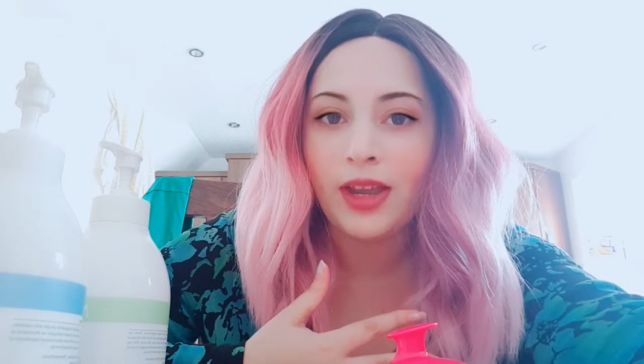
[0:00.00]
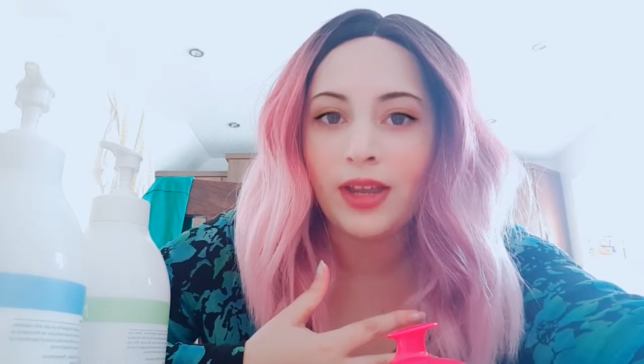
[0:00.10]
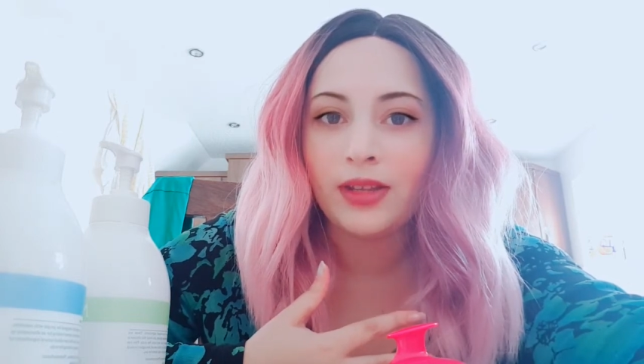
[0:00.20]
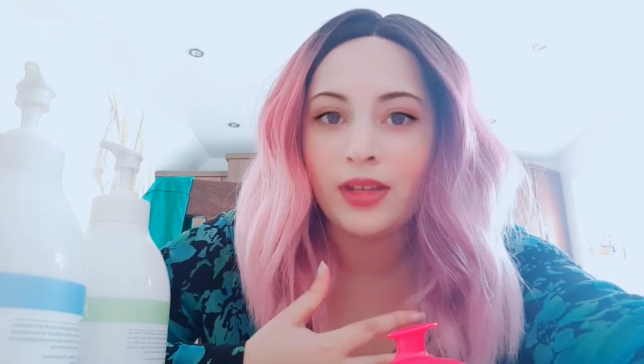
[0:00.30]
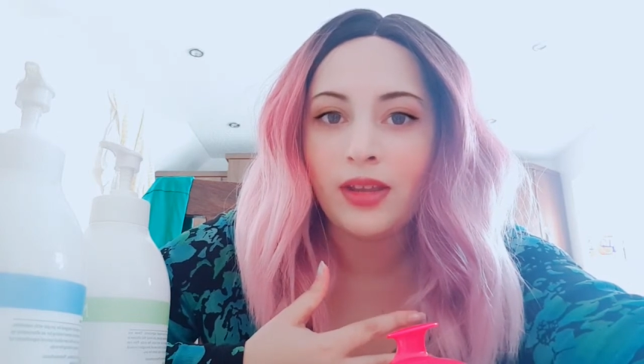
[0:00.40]

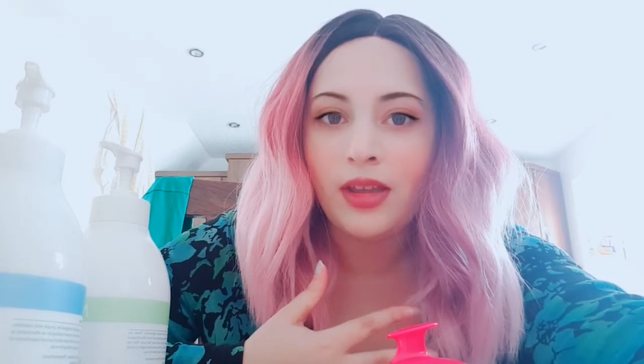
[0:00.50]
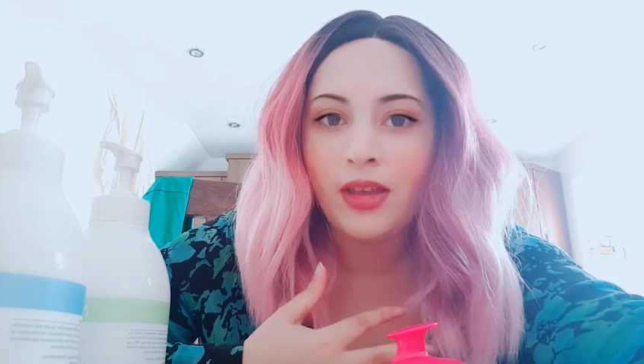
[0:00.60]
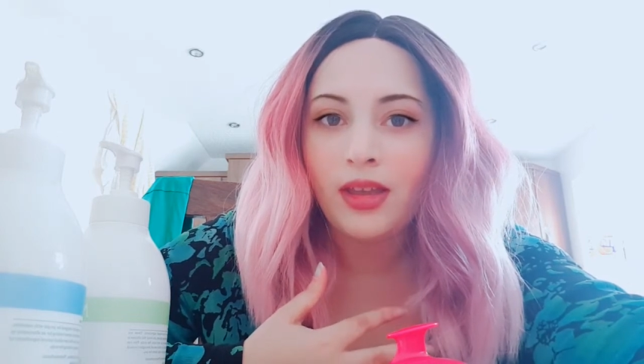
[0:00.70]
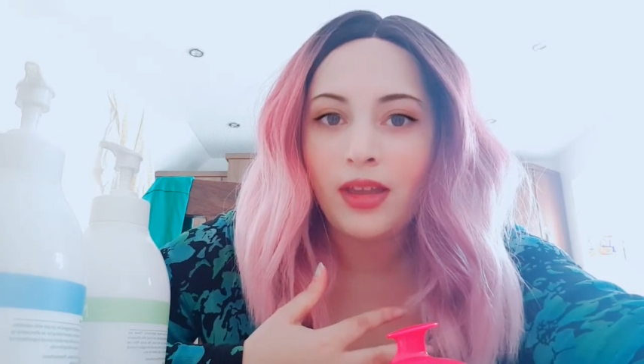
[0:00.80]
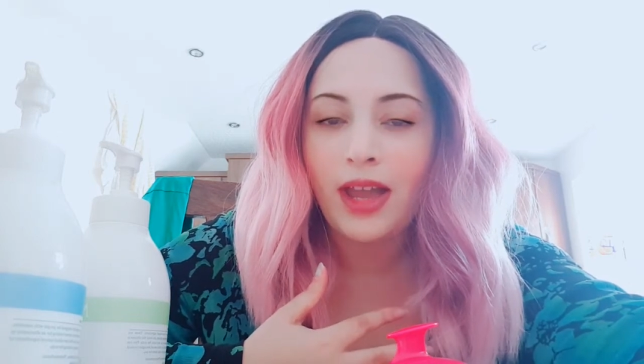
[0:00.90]
And
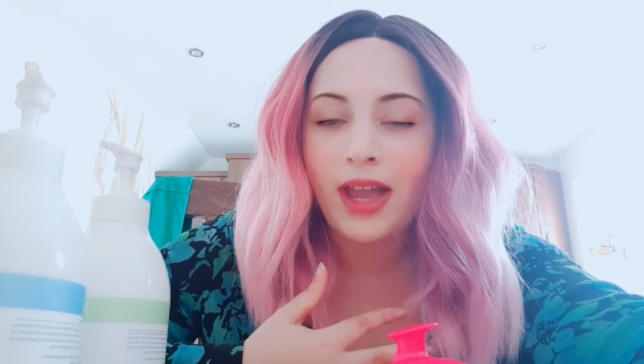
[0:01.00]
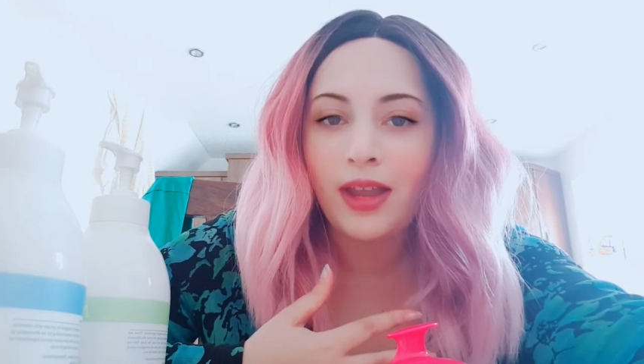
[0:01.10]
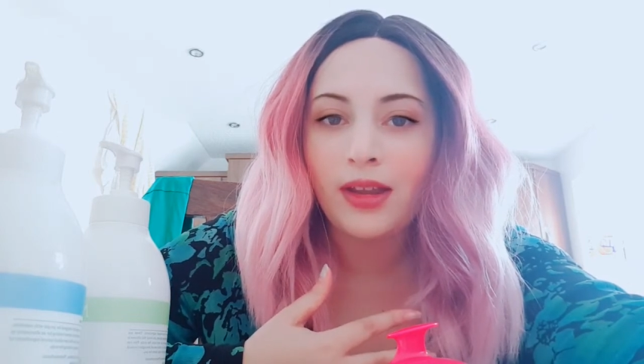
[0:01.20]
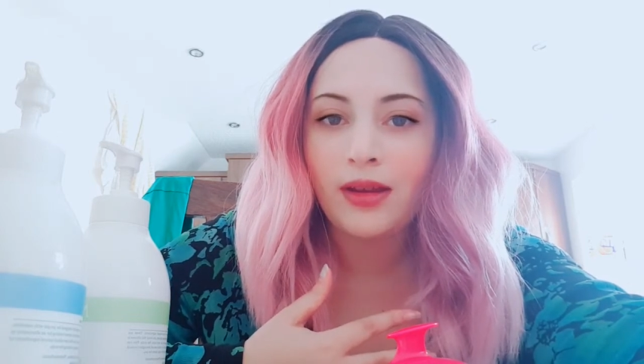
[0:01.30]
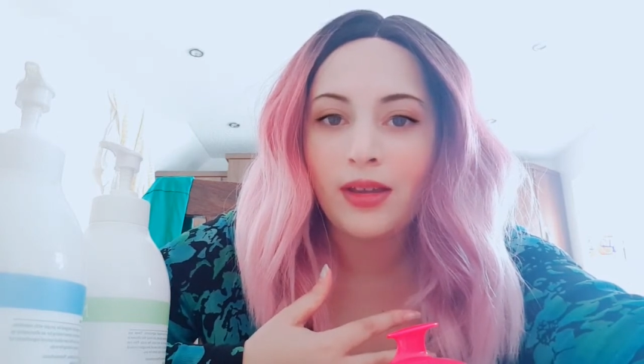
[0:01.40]

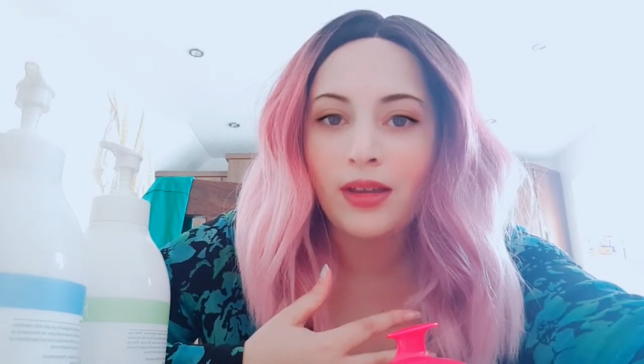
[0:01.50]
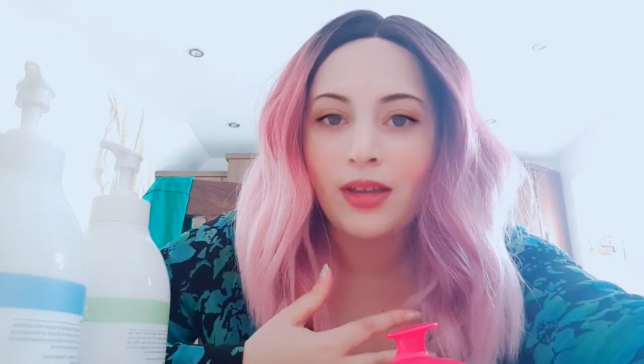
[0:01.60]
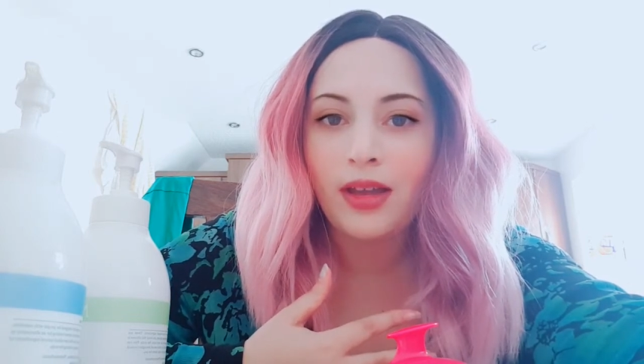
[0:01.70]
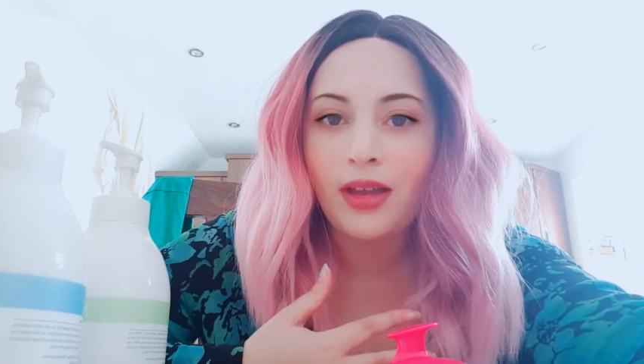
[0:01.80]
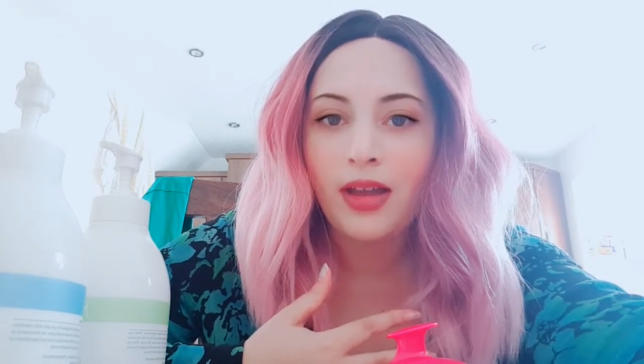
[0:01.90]
I
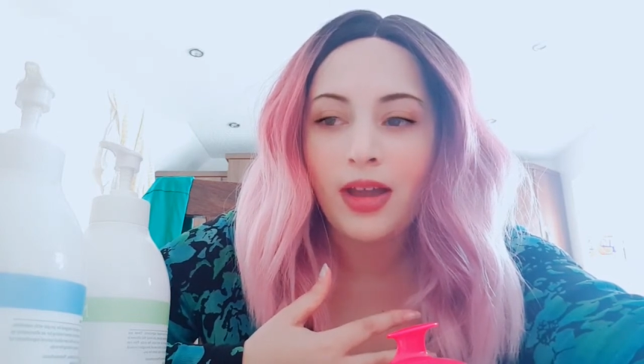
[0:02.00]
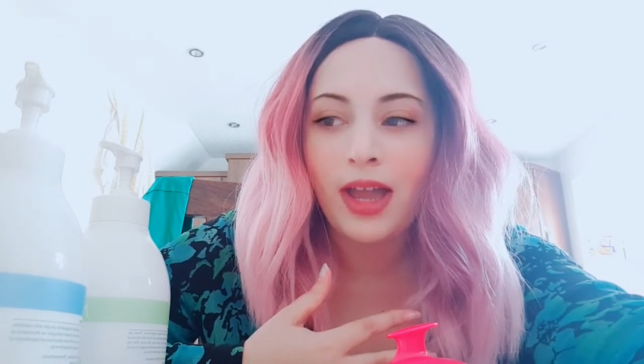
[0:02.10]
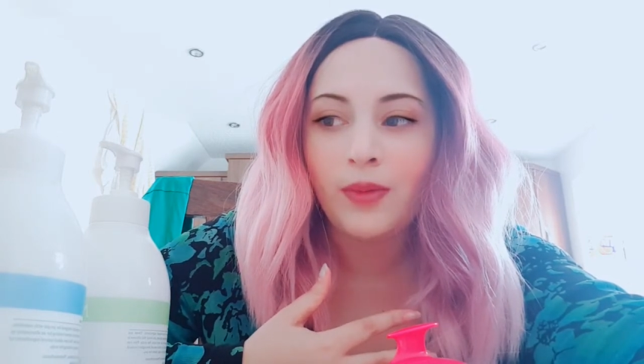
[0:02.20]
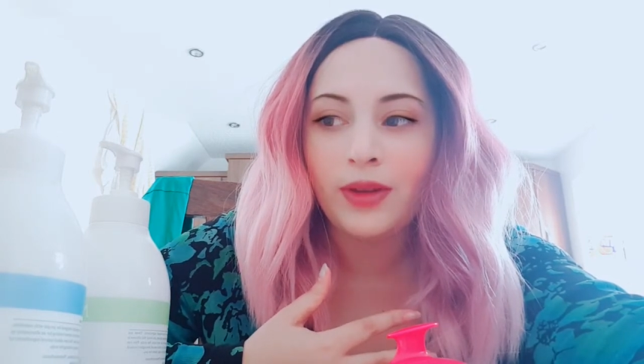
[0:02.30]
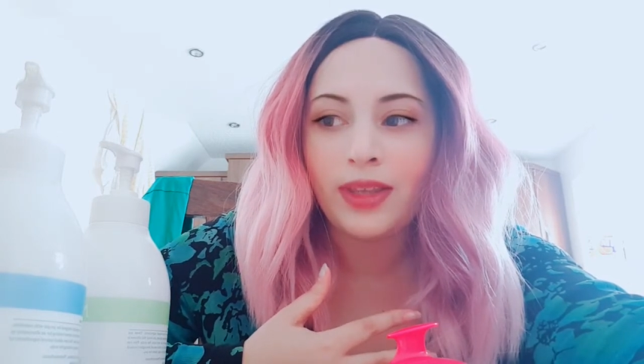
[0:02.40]

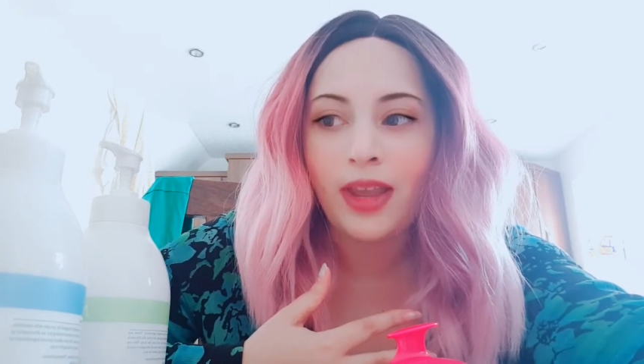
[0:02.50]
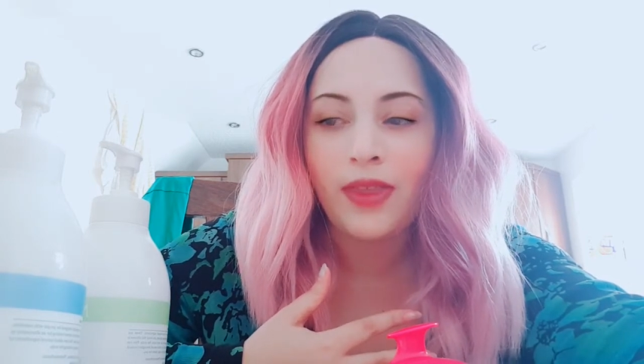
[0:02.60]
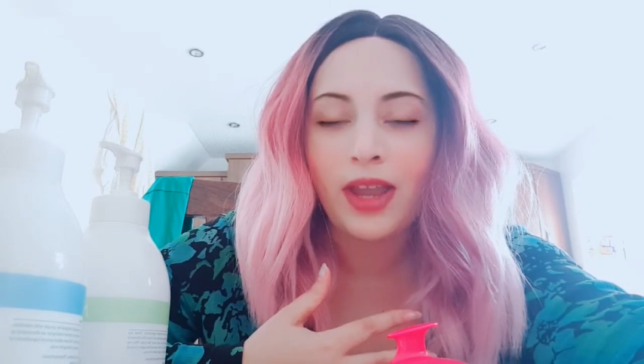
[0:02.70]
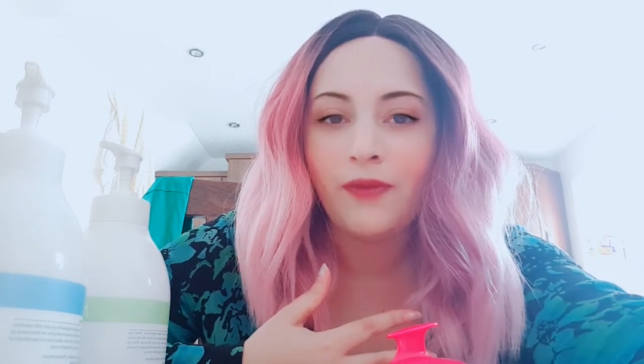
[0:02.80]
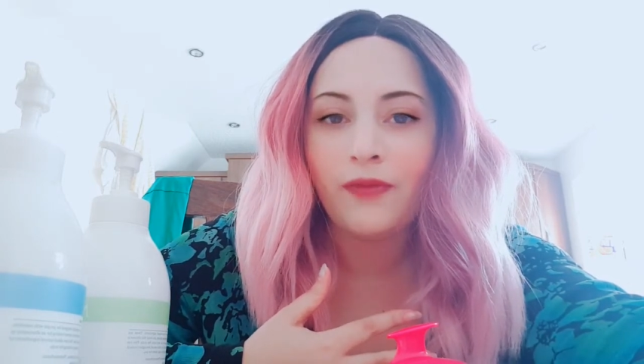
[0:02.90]
would say
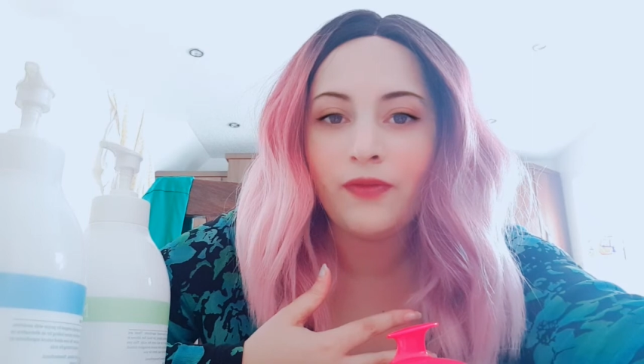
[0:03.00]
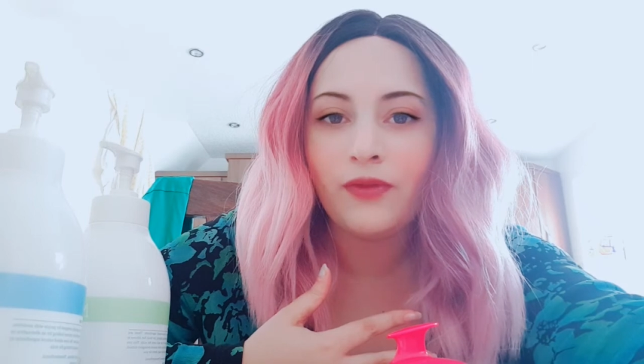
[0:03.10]
that if